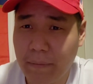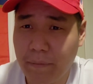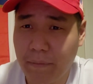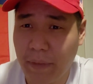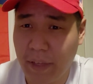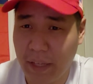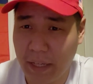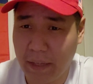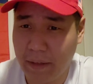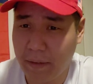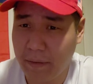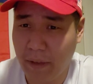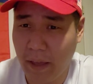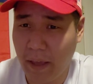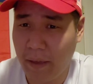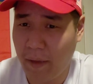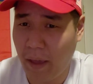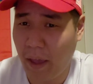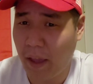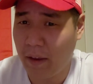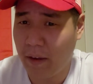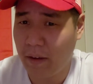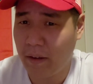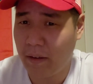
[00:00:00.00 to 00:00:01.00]

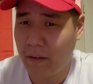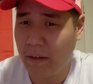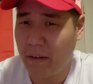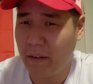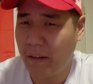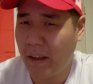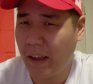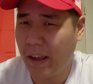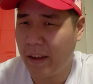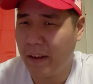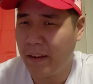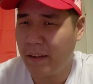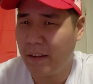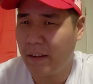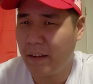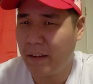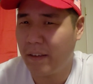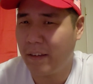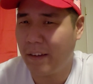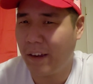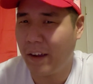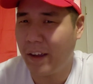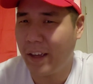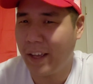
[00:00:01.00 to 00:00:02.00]
And
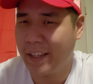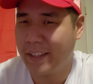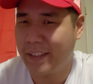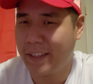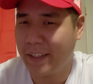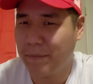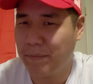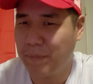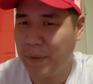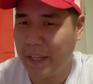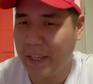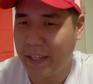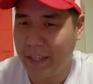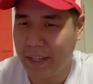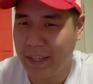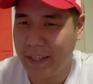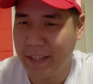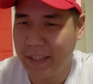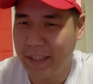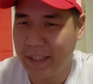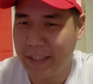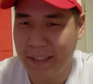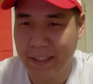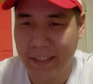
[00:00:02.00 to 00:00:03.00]
is it
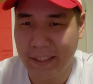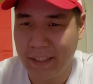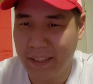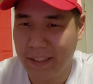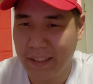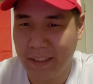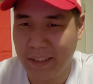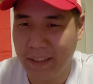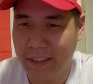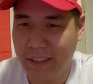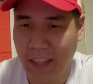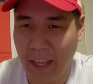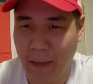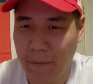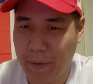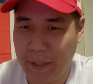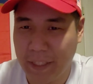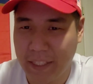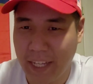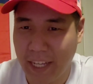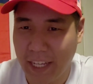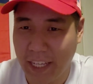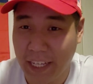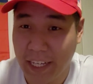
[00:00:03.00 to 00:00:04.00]
because they've
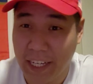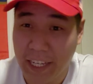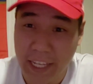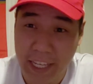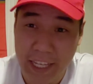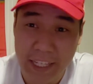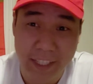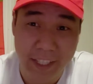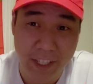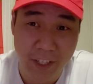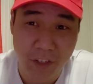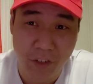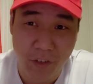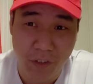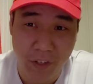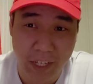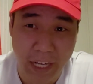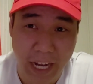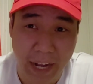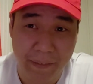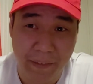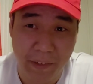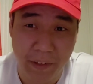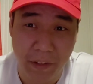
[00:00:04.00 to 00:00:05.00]
been taking an easy
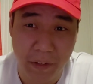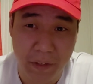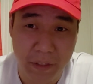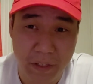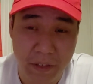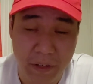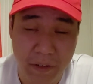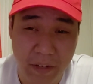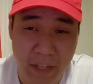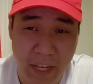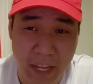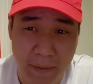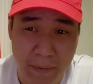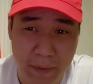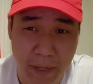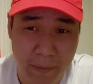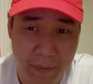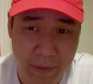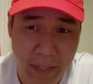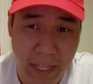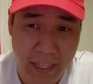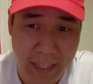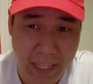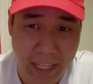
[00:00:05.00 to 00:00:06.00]
street after those two games? I
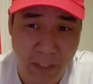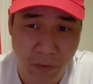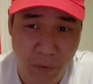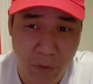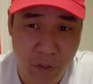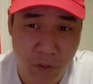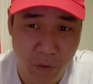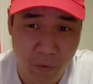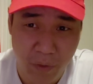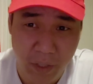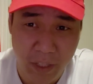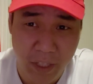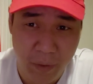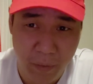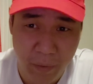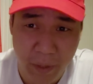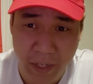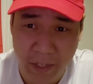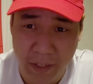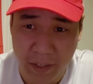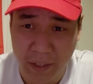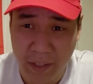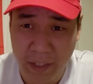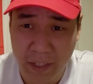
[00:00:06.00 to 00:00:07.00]
mean, that's what you really
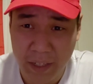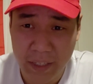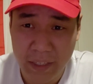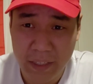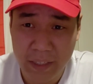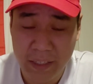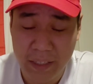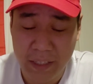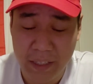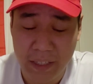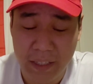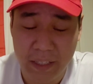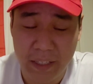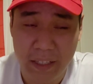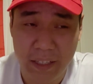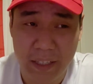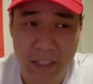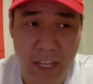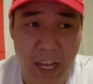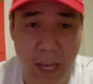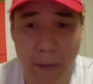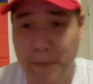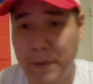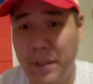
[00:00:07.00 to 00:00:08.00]
wonder.
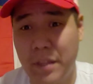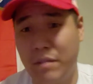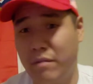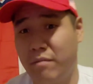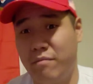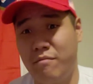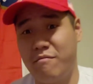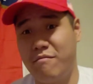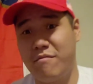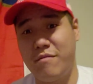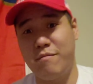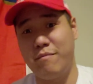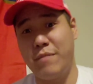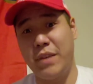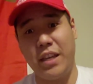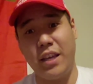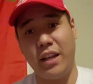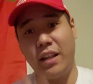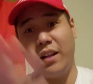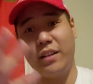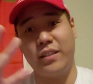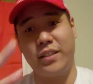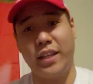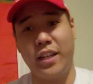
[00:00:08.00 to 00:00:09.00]
I mean,
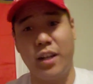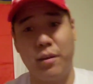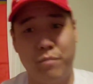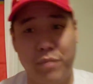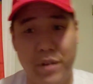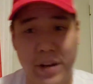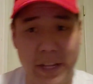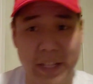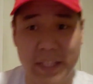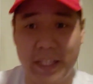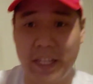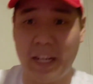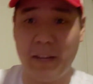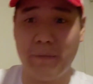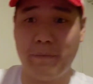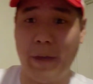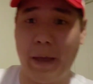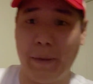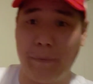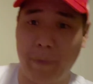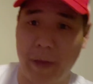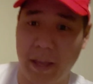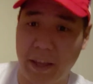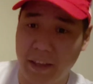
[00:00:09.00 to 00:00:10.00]
Mikel Arteta brings on
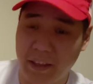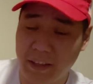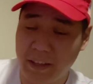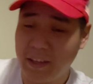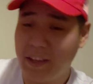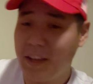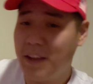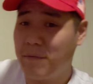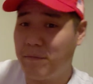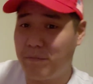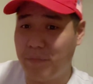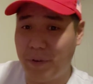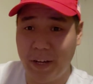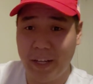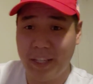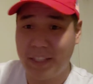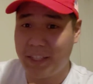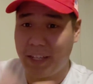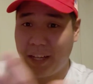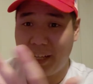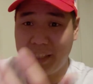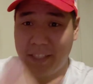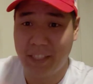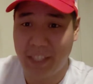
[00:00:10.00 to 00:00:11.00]
Pepe,
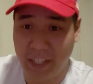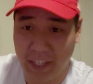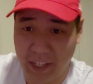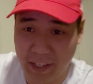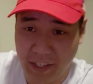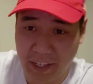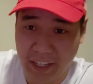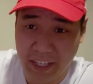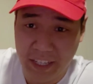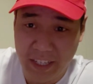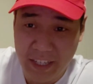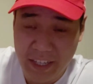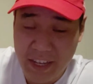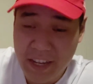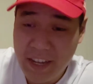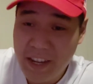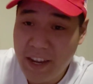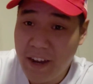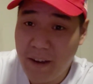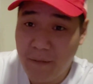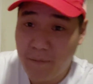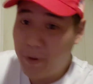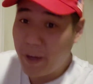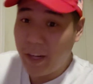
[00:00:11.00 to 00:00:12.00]
brings on Tierney,
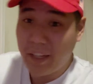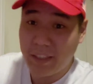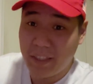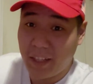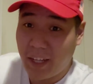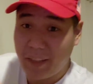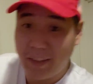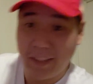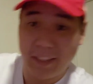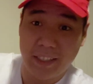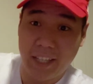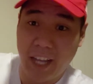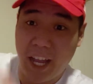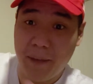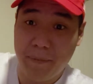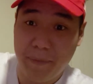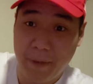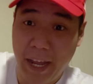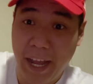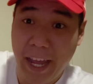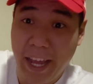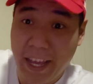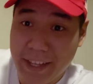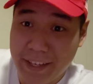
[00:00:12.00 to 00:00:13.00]
brings out the top
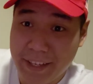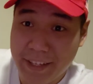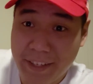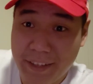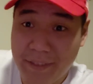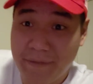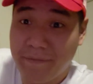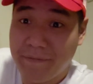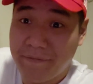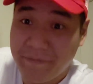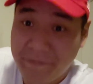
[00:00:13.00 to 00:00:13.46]
guys.